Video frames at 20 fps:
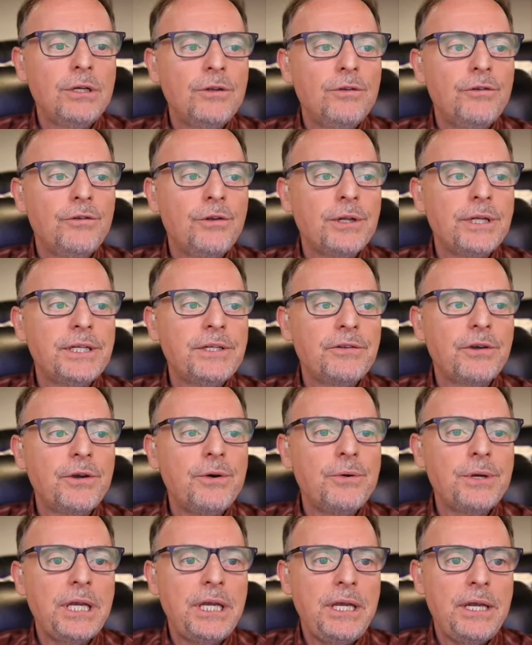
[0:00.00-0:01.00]
So let's
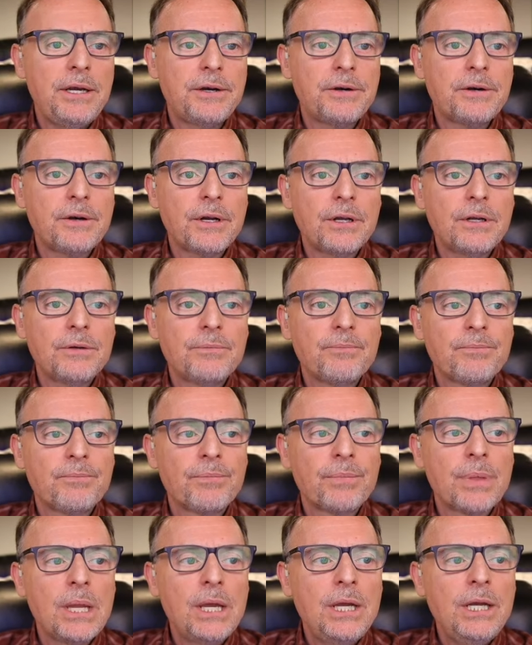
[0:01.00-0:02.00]
go here.
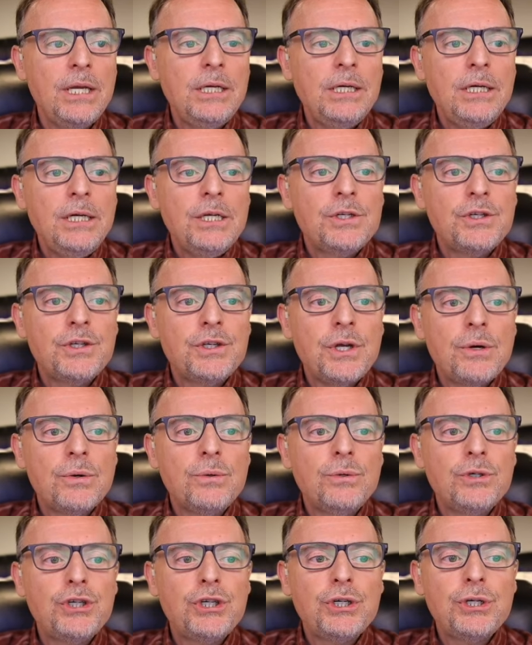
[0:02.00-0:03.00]

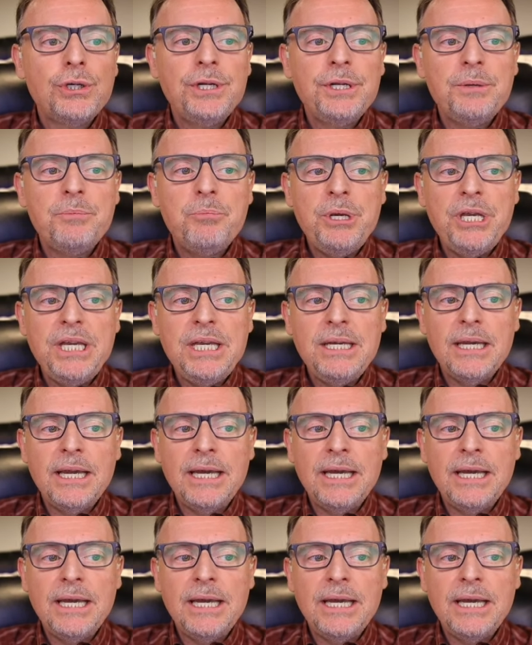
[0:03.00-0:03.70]
So should it be